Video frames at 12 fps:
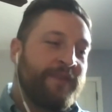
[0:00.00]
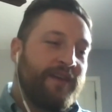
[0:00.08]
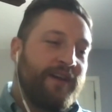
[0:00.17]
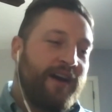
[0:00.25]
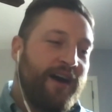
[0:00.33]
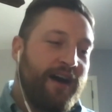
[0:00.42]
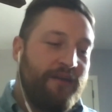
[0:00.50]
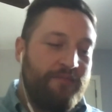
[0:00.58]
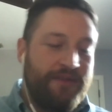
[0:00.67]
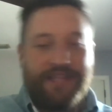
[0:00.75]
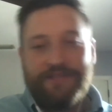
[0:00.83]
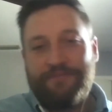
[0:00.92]
But
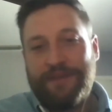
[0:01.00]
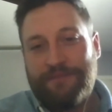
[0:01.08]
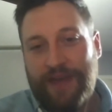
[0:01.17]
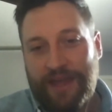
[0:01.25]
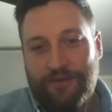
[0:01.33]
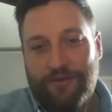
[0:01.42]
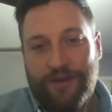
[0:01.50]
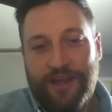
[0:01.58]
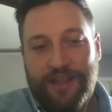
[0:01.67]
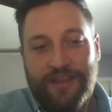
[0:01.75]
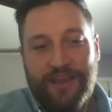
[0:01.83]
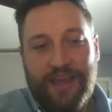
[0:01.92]
that's a big bank
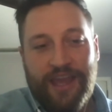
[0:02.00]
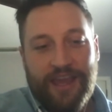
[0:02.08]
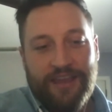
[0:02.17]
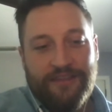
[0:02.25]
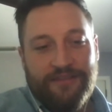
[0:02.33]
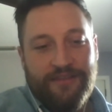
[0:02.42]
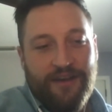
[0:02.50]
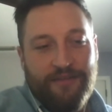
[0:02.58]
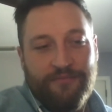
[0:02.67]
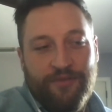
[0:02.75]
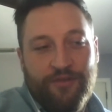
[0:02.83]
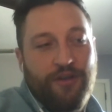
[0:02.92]
coin, and
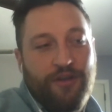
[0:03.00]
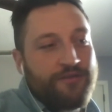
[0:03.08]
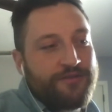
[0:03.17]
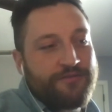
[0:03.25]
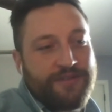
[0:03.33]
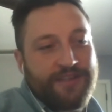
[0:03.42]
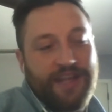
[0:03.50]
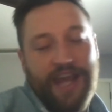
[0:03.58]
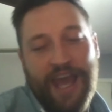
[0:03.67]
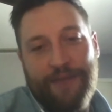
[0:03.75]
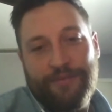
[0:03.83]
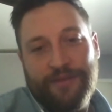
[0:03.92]
who knows what's going to
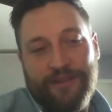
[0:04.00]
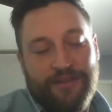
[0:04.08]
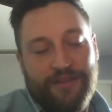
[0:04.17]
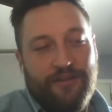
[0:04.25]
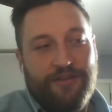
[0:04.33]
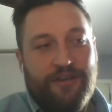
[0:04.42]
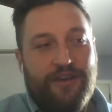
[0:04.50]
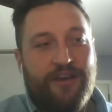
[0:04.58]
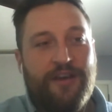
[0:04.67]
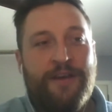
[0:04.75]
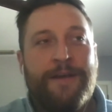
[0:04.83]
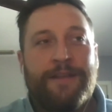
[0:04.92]
happen. The
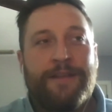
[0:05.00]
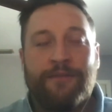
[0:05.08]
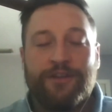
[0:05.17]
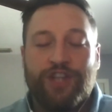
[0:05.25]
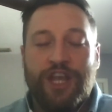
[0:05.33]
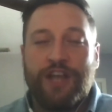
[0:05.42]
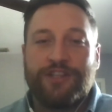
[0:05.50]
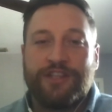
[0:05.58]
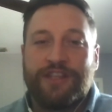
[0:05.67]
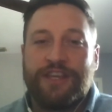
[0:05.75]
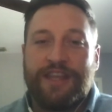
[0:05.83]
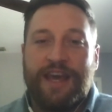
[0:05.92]
most challenging
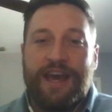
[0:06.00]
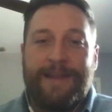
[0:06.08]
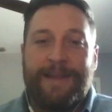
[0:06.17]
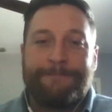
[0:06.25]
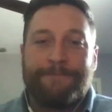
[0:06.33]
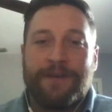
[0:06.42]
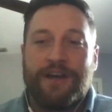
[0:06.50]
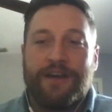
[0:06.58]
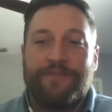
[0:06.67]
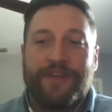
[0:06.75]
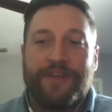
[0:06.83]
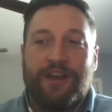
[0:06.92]
thing that
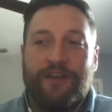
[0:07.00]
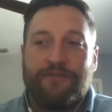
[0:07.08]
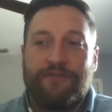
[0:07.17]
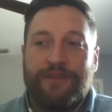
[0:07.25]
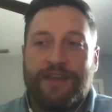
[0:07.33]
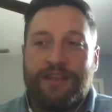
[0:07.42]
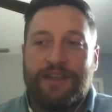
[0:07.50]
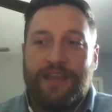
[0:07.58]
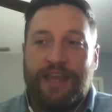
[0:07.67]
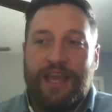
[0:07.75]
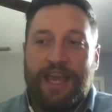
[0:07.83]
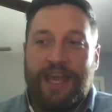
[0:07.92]
the government
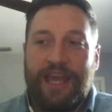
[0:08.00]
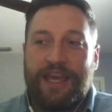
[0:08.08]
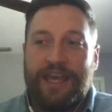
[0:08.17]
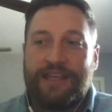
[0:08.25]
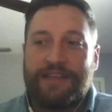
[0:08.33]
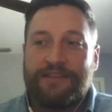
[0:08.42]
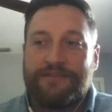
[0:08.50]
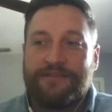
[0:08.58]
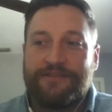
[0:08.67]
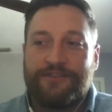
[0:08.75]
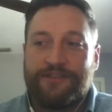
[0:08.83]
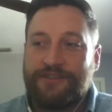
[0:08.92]
and
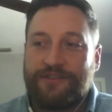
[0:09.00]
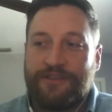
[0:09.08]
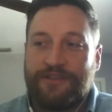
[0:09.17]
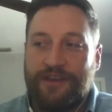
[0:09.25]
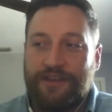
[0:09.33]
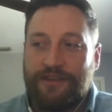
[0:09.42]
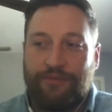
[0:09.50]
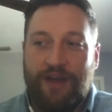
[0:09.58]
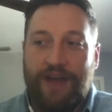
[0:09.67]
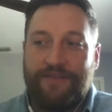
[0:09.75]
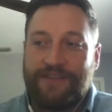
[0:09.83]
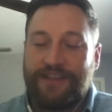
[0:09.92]
just the
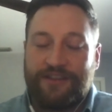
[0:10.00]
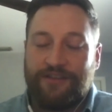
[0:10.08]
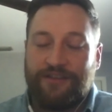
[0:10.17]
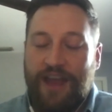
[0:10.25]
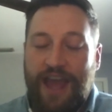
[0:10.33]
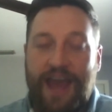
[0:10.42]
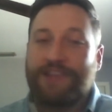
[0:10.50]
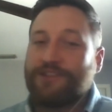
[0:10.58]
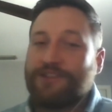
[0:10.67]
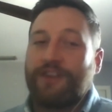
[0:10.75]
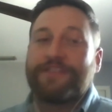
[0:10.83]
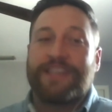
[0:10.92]
private sector has
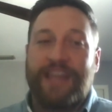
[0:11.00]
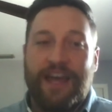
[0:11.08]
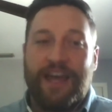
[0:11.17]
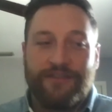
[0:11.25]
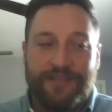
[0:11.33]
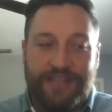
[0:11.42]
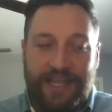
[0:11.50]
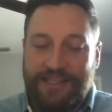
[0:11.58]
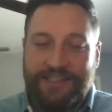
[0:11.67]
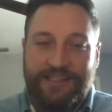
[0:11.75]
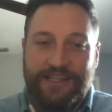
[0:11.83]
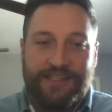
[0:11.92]
all together is that
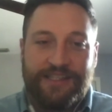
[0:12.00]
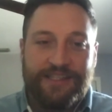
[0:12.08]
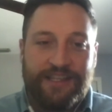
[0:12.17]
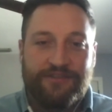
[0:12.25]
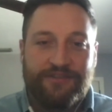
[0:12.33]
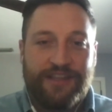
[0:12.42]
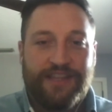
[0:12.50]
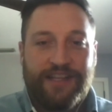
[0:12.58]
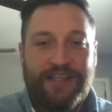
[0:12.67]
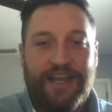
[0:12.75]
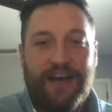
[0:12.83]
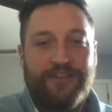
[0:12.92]
this is a decentralized
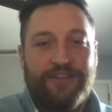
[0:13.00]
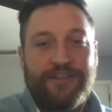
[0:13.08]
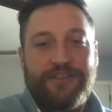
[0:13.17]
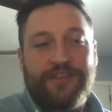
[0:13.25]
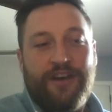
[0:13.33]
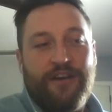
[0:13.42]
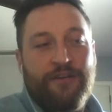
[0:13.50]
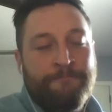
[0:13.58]
technology. So,